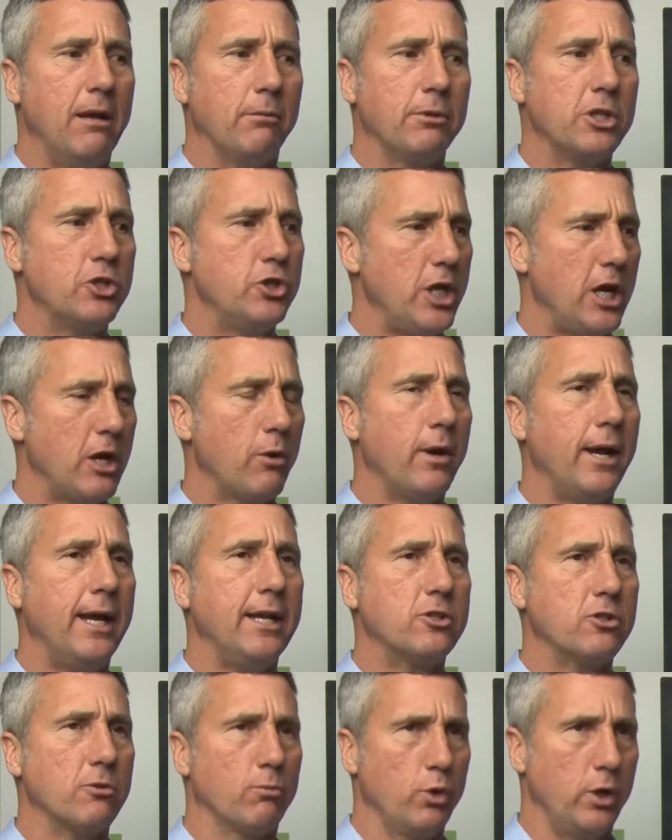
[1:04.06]
able to
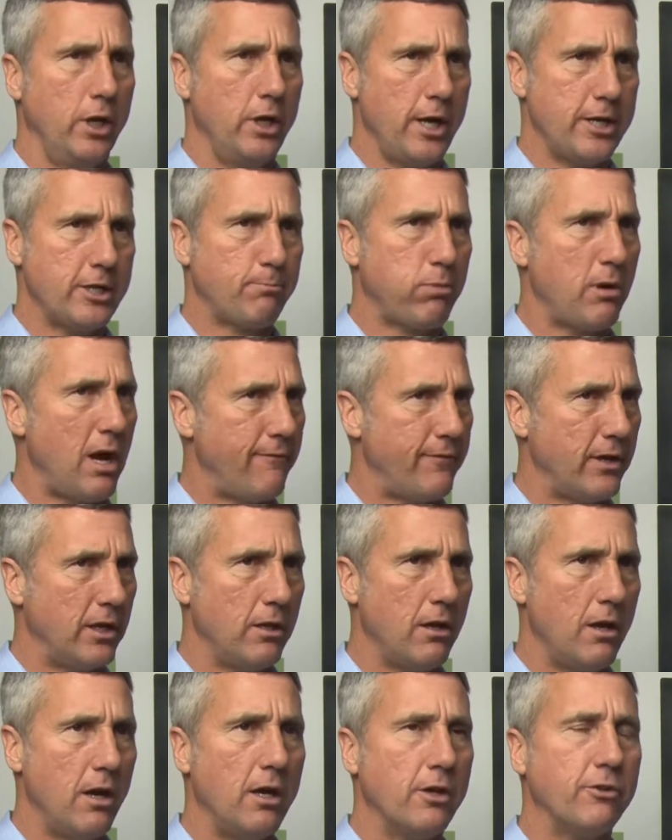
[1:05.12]
generate some really nice profit and
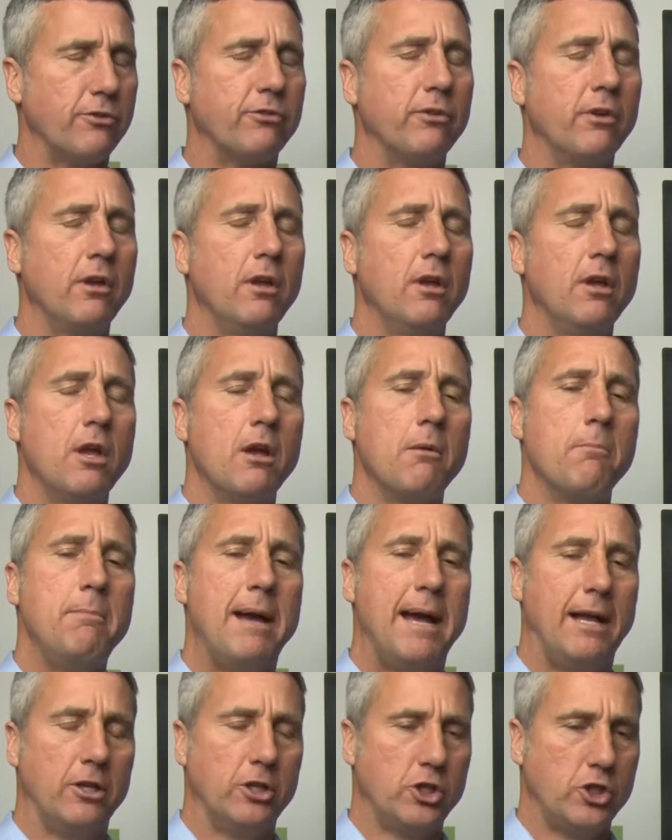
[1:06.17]
loss,
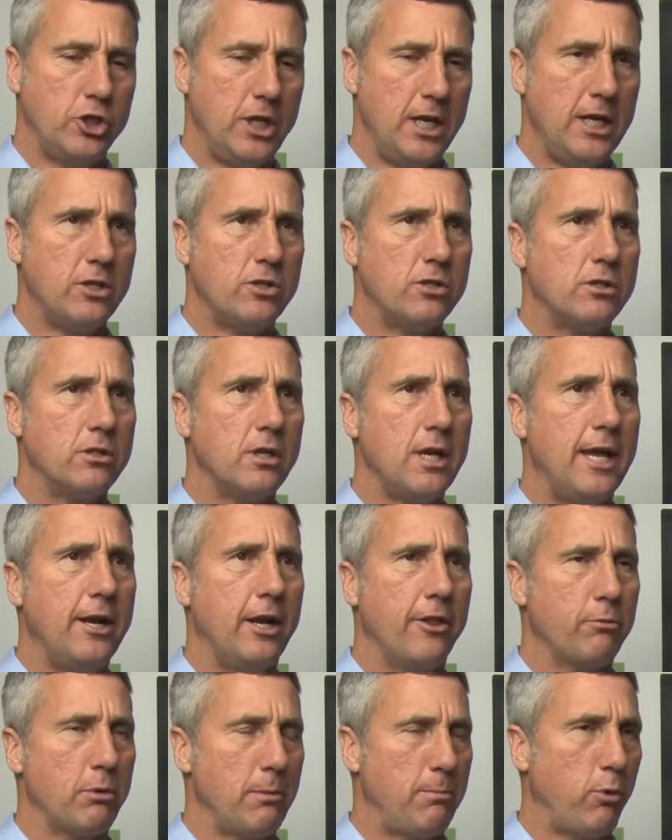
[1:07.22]
balance sheets, and
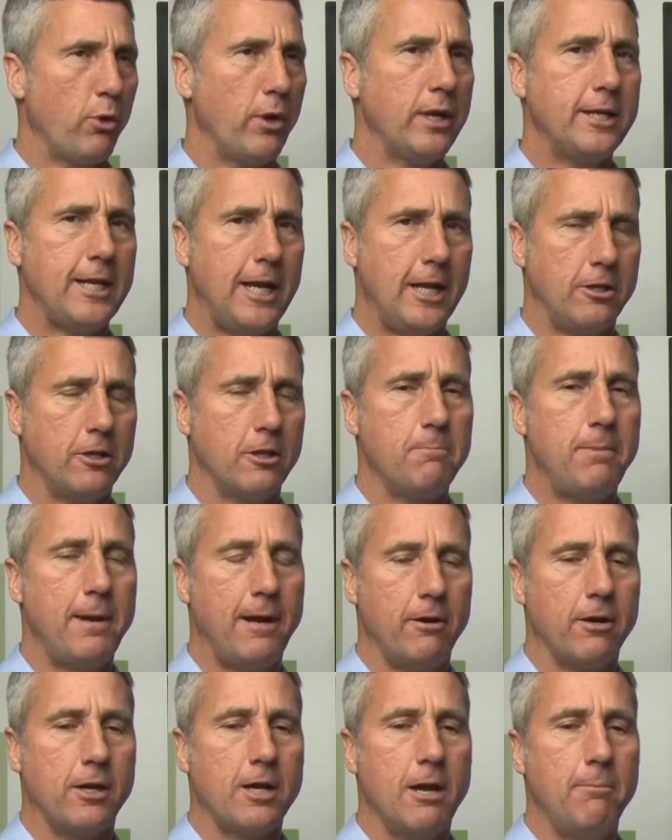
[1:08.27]
other reporting data to the
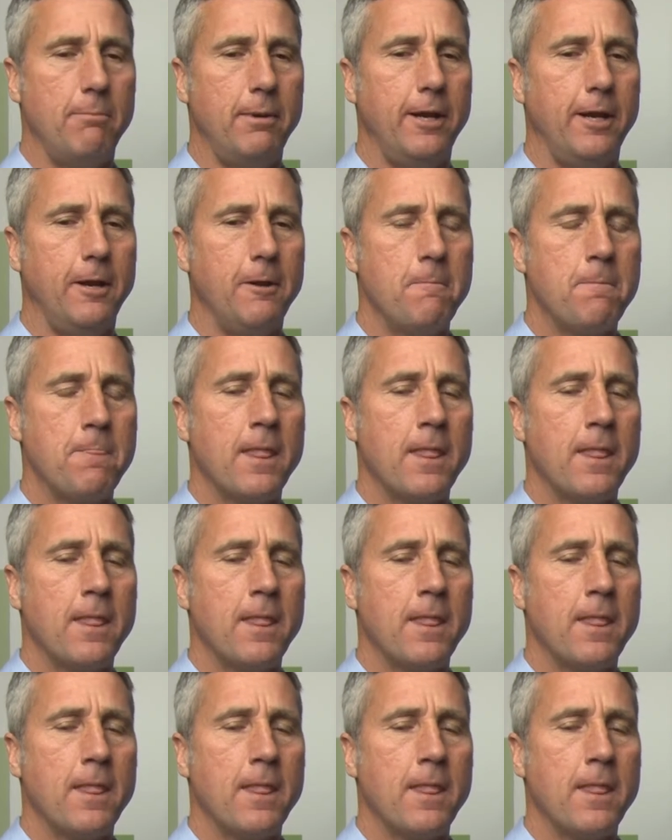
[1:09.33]
parent company.